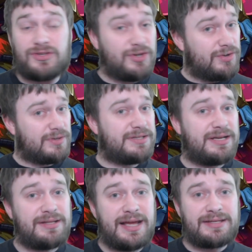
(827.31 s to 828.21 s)
So
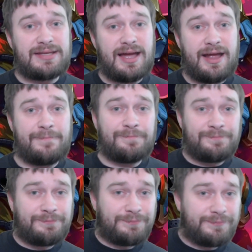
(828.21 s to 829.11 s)
until next time,
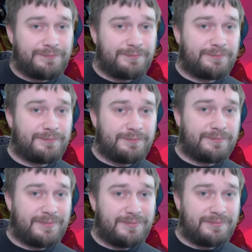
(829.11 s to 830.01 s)

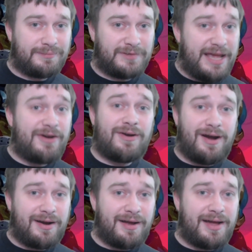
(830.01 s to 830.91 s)
later,
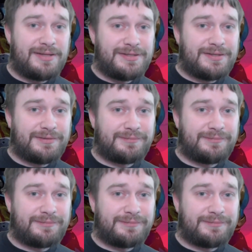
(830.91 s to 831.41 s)
Archons.